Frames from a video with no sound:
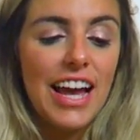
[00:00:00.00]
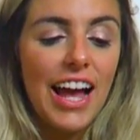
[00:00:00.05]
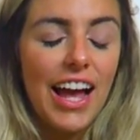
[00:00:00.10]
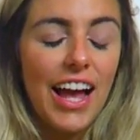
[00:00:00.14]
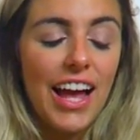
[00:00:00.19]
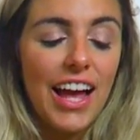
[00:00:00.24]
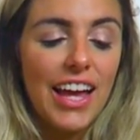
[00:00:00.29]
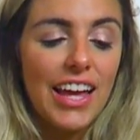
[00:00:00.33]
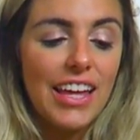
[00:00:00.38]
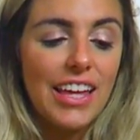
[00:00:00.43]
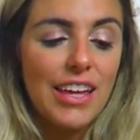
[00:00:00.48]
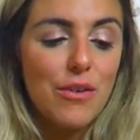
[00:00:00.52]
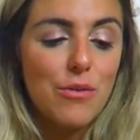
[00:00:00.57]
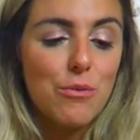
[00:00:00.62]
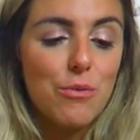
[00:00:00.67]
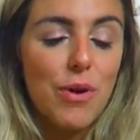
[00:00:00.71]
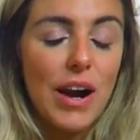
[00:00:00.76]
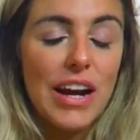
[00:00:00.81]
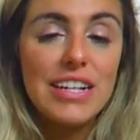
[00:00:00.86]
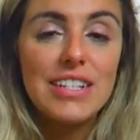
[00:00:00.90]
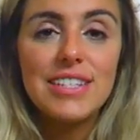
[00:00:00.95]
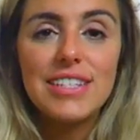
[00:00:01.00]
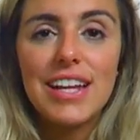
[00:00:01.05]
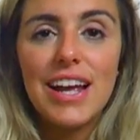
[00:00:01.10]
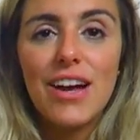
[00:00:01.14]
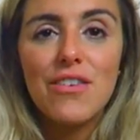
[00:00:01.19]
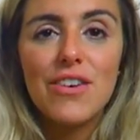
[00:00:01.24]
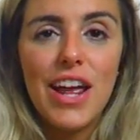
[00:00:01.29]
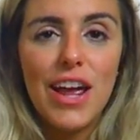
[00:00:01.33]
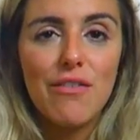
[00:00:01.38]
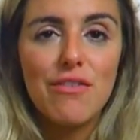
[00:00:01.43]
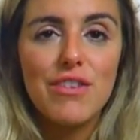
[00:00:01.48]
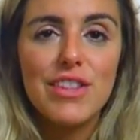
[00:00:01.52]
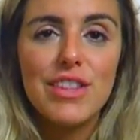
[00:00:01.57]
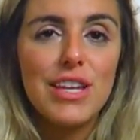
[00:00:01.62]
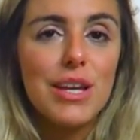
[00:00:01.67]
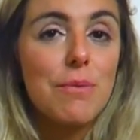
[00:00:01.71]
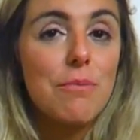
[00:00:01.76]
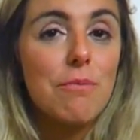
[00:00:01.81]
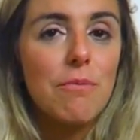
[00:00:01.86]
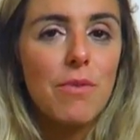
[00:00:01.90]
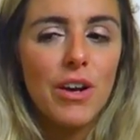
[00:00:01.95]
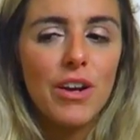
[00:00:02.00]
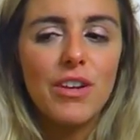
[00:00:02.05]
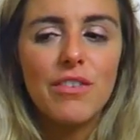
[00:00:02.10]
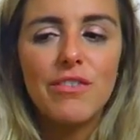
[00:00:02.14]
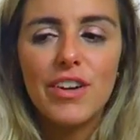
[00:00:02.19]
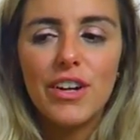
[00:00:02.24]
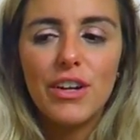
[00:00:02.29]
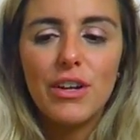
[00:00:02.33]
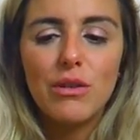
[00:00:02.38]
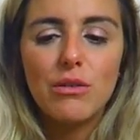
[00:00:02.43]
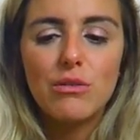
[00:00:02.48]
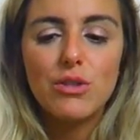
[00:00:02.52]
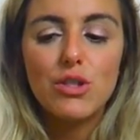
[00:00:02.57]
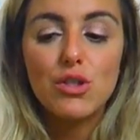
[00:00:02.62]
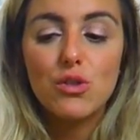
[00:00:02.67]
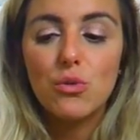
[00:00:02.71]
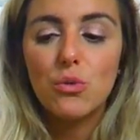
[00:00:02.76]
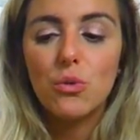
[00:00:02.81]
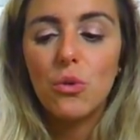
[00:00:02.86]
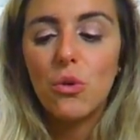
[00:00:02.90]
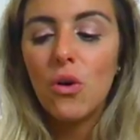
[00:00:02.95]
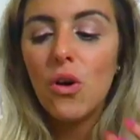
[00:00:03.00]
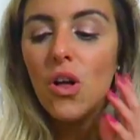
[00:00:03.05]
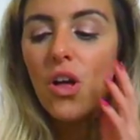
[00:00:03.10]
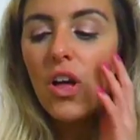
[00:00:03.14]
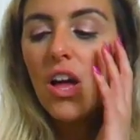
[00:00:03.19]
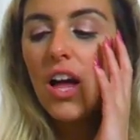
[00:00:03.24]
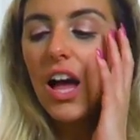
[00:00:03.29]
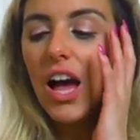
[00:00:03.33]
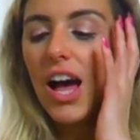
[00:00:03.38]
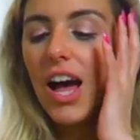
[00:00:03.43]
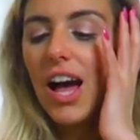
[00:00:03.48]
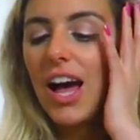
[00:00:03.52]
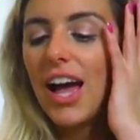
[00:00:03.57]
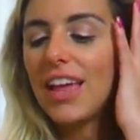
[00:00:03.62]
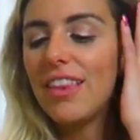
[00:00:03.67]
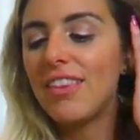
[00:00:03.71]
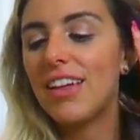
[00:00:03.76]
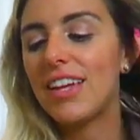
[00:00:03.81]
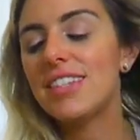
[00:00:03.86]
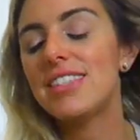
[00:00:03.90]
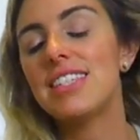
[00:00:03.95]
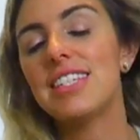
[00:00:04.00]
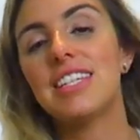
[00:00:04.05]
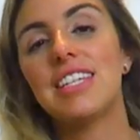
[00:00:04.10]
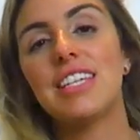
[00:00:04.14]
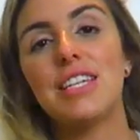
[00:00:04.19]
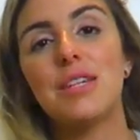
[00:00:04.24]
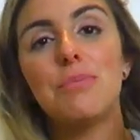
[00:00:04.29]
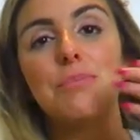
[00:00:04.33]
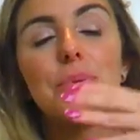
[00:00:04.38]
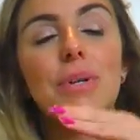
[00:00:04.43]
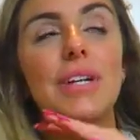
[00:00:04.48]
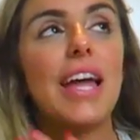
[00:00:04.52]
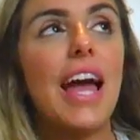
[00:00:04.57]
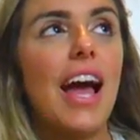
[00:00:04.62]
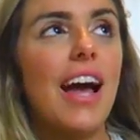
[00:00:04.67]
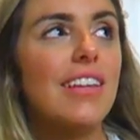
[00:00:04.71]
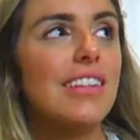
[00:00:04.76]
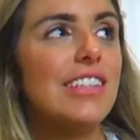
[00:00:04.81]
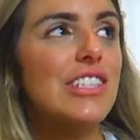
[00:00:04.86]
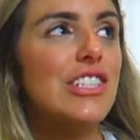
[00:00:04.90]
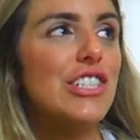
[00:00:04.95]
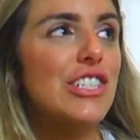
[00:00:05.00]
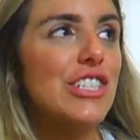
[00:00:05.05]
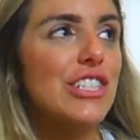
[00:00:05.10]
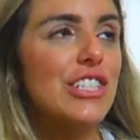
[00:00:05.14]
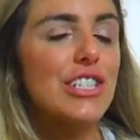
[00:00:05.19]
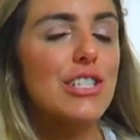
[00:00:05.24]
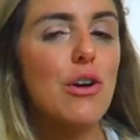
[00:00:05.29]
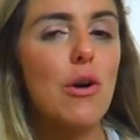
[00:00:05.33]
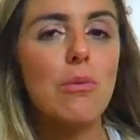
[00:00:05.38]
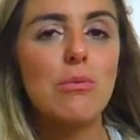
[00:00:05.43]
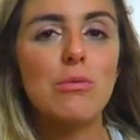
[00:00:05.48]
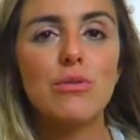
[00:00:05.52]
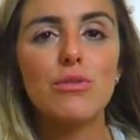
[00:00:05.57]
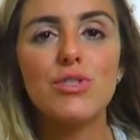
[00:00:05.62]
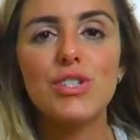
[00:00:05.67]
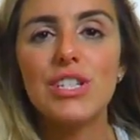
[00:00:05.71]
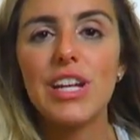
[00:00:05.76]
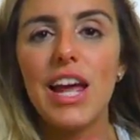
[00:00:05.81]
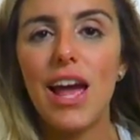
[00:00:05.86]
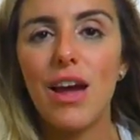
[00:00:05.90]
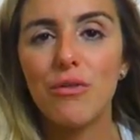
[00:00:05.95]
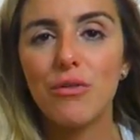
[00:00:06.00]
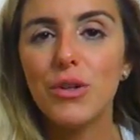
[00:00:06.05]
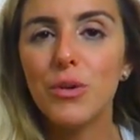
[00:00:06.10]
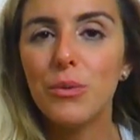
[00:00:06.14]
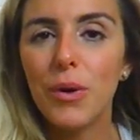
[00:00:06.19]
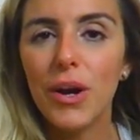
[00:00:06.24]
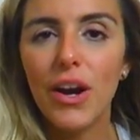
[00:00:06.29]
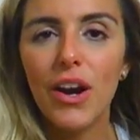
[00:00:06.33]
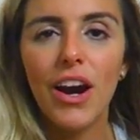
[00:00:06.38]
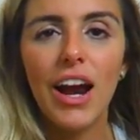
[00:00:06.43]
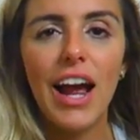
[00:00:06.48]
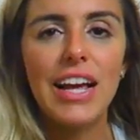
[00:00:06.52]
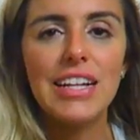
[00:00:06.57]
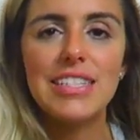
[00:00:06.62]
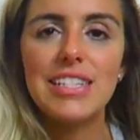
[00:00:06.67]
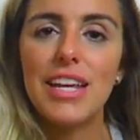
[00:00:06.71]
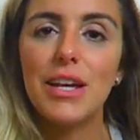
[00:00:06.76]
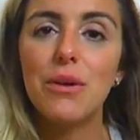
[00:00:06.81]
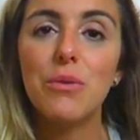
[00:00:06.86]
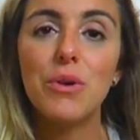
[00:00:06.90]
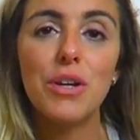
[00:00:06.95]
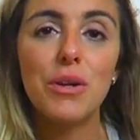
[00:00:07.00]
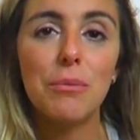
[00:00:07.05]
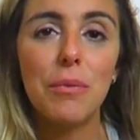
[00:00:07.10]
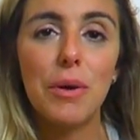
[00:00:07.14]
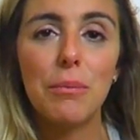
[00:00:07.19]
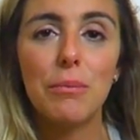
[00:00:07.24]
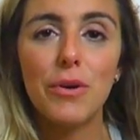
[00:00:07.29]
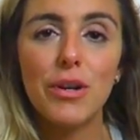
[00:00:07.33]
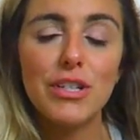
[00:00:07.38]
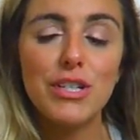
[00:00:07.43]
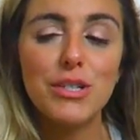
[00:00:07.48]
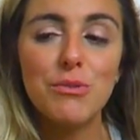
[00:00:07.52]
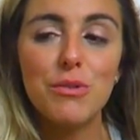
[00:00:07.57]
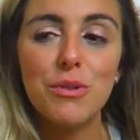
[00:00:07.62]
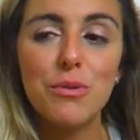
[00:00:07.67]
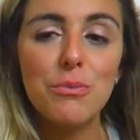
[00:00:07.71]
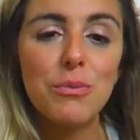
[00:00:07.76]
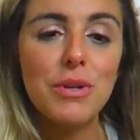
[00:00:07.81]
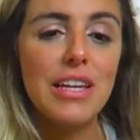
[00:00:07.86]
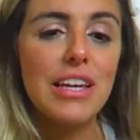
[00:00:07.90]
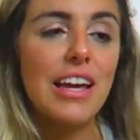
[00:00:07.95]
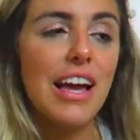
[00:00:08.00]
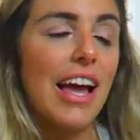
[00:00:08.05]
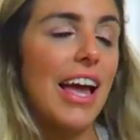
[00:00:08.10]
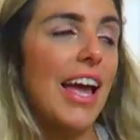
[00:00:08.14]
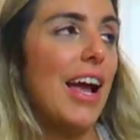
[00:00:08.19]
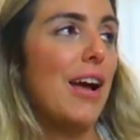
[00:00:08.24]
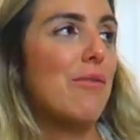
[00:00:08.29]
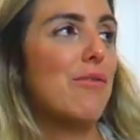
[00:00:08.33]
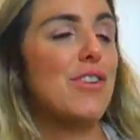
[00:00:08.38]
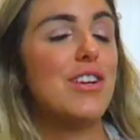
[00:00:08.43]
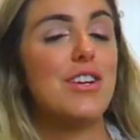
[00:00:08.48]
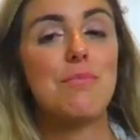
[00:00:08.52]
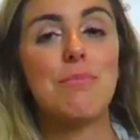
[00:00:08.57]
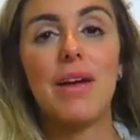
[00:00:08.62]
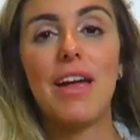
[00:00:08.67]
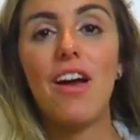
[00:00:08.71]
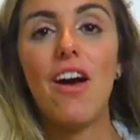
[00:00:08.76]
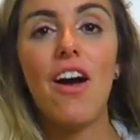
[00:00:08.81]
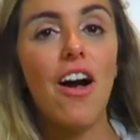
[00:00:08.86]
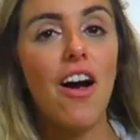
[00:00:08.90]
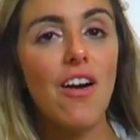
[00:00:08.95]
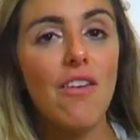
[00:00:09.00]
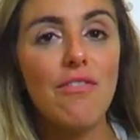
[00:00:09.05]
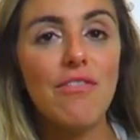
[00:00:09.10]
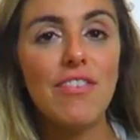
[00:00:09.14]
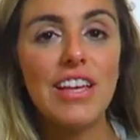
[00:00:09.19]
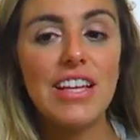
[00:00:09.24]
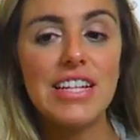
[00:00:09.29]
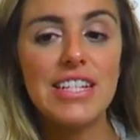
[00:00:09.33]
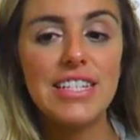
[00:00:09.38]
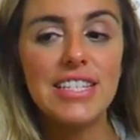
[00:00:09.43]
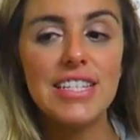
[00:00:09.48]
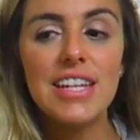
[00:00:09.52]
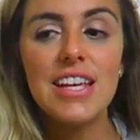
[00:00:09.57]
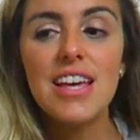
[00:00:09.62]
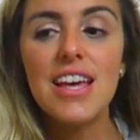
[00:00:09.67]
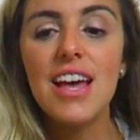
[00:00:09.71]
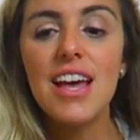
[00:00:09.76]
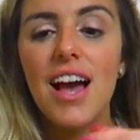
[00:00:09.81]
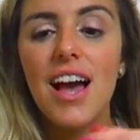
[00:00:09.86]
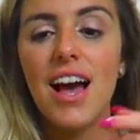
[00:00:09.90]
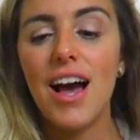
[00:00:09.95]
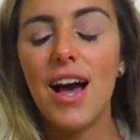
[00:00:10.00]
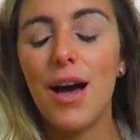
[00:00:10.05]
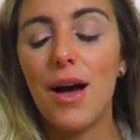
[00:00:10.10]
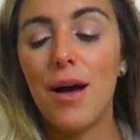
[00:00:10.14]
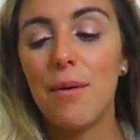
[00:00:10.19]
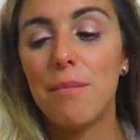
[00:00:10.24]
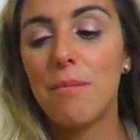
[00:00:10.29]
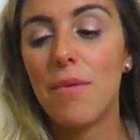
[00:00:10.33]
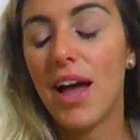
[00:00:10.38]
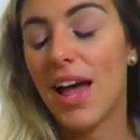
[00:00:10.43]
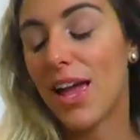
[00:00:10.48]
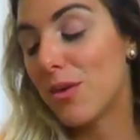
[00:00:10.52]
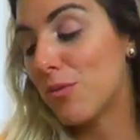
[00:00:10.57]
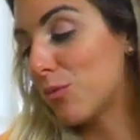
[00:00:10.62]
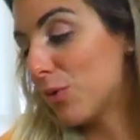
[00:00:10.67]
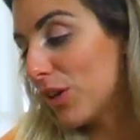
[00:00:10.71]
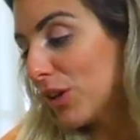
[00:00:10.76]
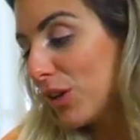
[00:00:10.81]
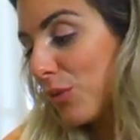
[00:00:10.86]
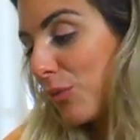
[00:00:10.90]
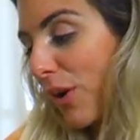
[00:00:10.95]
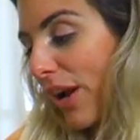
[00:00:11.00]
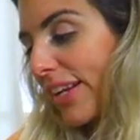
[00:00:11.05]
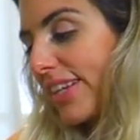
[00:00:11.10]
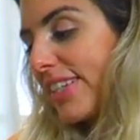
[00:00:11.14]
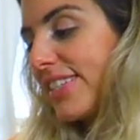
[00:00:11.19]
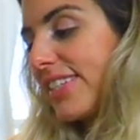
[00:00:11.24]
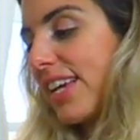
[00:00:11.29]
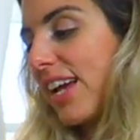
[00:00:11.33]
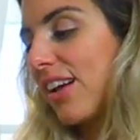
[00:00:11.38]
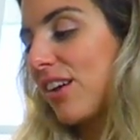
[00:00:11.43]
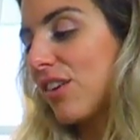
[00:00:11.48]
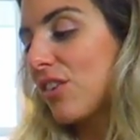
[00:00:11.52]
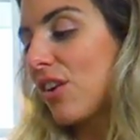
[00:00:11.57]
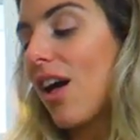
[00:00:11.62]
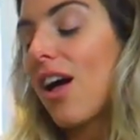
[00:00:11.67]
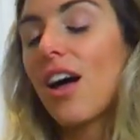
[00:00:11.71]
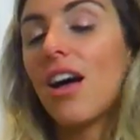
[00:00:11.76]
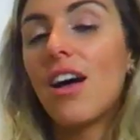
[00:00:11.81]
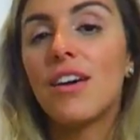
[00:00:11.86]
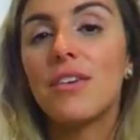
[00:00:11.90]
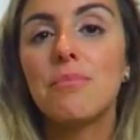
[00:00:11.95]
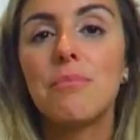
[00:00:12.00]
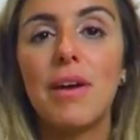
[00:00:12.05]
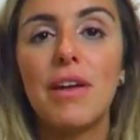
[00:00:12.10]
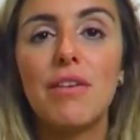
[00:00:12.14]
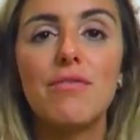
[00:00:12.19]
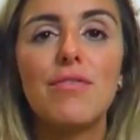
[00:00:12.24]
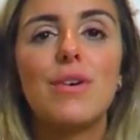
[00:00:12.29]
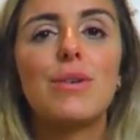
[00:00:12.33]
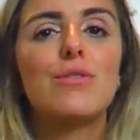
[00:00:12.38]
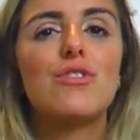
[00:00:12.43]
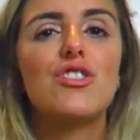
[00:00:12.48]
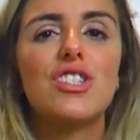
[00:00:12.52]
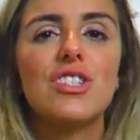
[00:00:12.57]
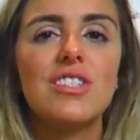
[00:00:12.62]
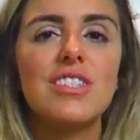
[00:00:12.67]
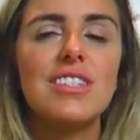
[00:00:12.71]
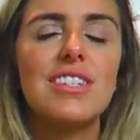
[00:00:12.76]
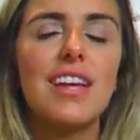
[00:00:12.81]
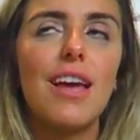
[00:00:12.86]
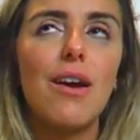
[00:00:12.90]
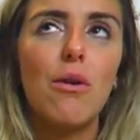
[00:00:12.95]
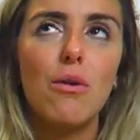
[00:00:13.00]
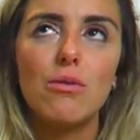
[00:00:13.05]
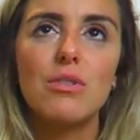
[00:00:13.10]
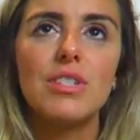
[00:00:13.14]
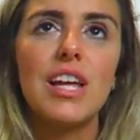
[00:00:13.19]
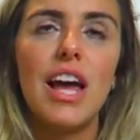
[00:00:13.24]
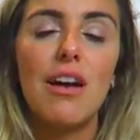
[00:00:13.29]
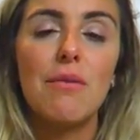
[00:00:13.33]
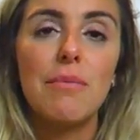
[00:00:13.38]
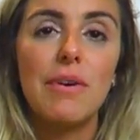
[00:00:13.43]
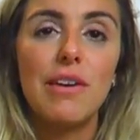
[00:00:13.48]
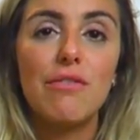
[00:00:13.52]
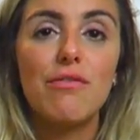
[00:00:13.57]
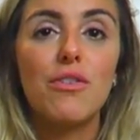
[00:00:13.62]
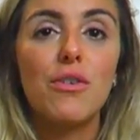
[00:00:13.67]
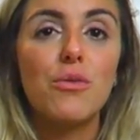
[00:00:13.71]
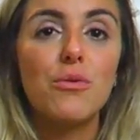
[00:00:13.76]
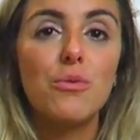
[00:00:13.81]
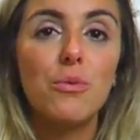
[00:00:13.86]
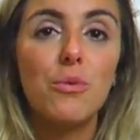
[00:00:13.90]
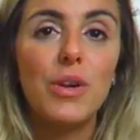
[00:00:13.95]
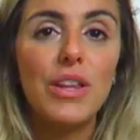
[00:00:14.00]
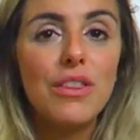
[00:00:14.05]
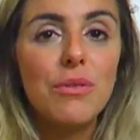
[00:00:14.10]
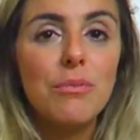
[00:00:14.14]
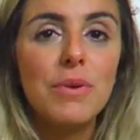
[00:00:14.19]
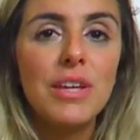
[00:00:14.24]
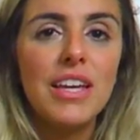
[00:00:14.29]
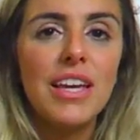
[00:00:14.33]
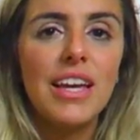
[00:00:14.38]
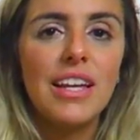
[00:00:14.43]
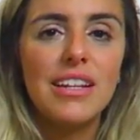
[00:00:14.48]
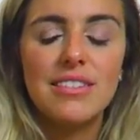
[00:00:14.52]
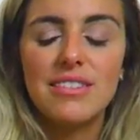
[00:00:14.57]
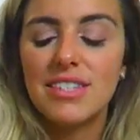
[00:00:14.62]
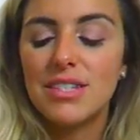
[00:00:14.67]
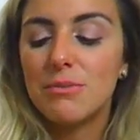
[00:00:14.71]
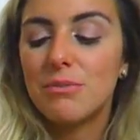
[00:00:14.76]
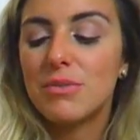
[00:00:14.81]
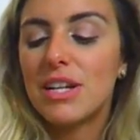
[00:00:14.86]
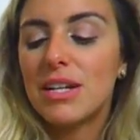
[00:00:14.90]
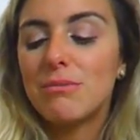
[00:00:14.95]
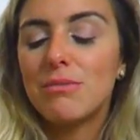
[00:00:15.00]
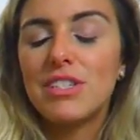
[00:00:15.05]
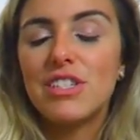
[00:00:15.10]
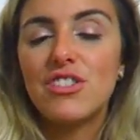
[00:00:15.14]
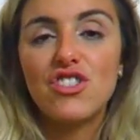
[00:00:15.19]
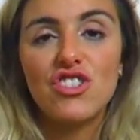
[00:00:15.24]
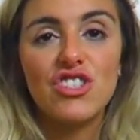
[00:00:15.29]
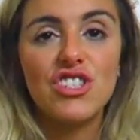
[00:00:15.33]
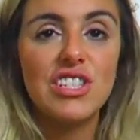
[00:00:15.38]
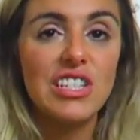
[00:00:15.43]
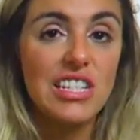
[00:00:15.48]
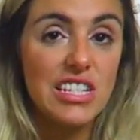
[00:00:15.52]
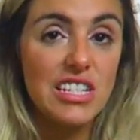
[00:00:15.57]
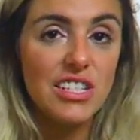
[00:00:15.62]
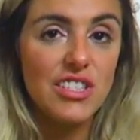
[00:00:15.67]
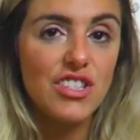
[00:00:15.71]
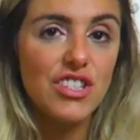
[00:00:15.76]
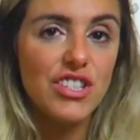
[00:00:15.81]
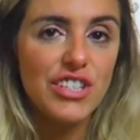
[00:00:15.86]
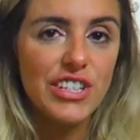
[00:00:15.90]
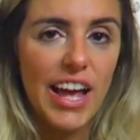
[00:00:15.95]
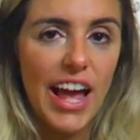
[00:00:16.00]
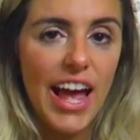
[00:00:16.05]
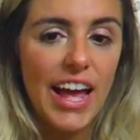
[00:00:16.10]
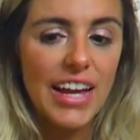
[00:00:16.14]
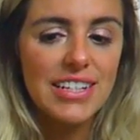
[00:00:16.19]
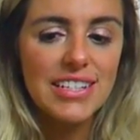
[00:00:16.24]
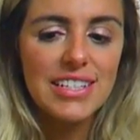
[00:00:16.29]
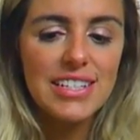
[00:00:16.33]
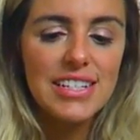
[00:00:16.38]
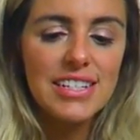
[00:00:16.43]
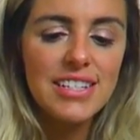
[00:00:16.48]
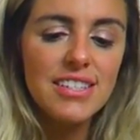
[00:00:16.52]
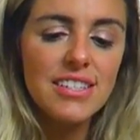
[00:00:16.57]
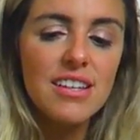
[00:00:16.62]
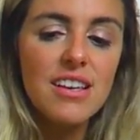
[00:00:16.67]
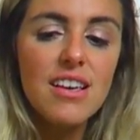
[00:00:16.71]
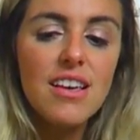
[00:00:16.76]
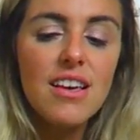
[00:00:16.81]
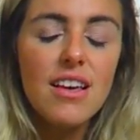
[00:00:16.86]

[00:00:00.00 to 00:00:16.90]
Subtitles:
I write down everything. I'm very, very old school. I like to keep calendars almost everywhere. I take one on my purse with me. I have one in my office. I will write it down on my phone just because I always have my phone with me and sometimes it's just easier to access.